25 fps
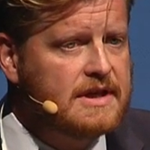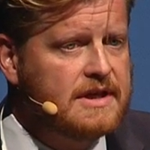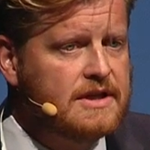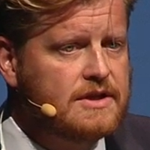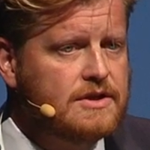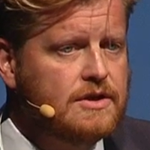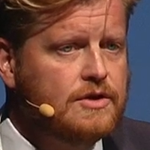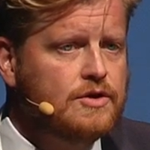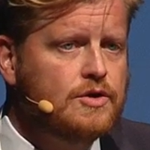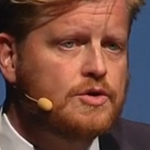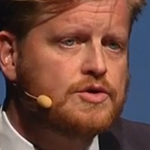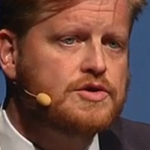
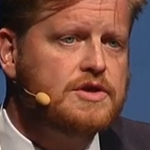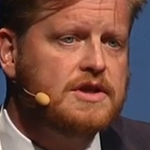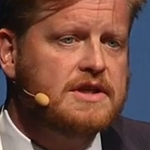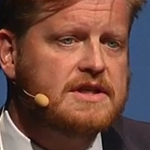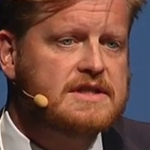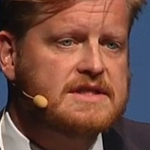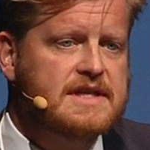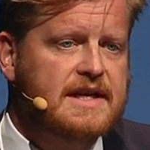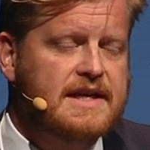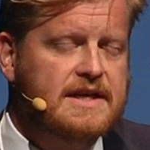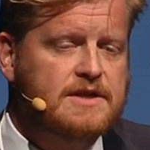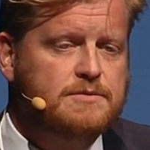it usually
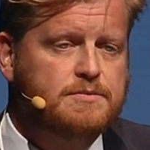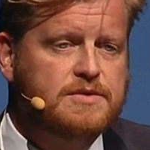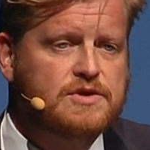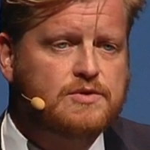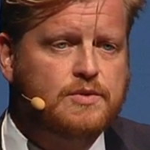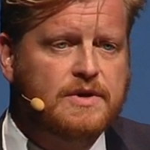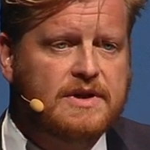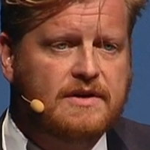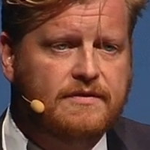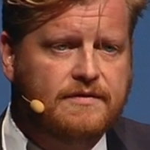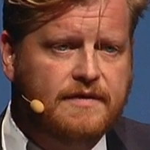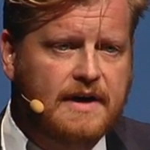takes
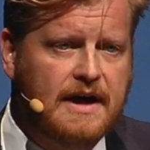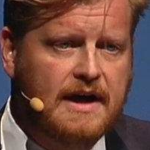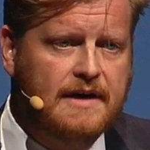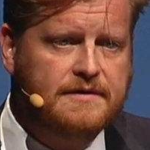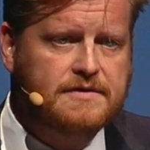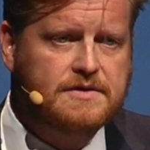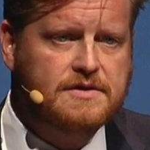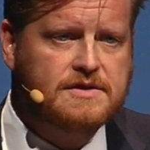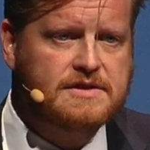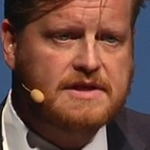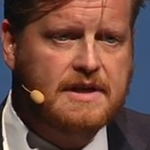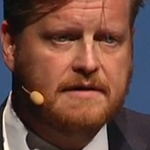between
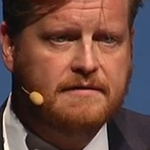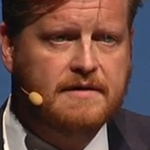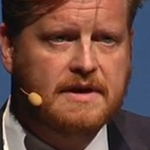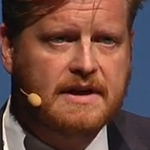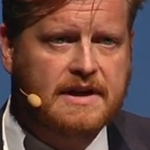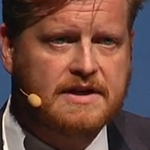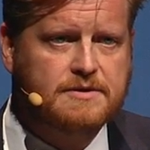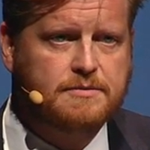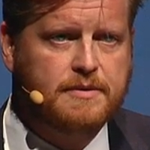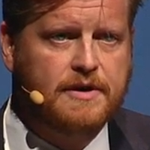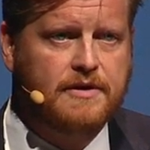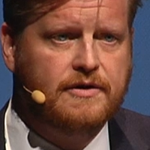5 to
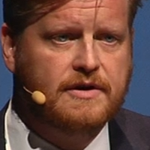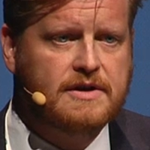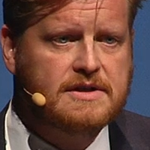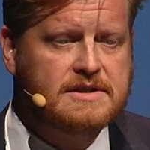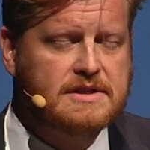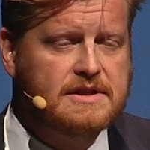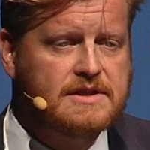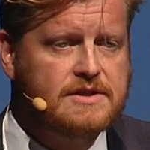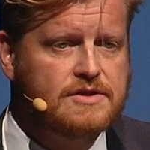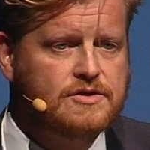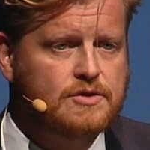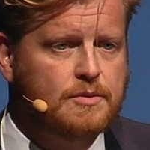7
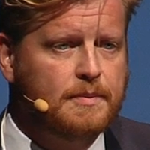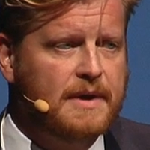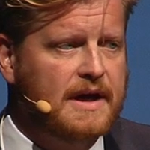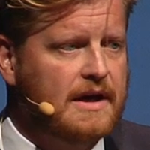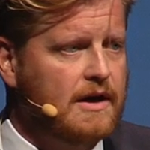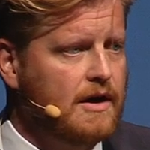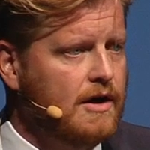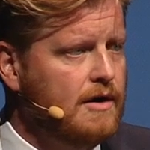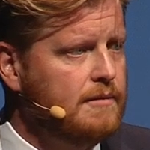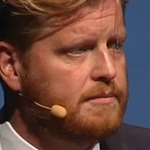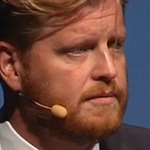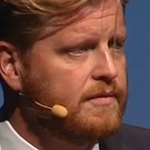experiences to
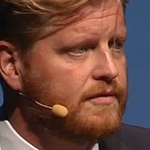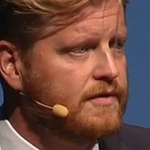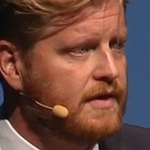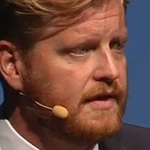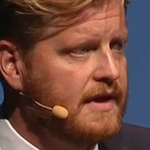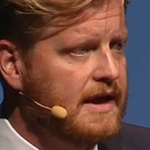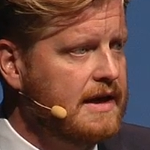make up for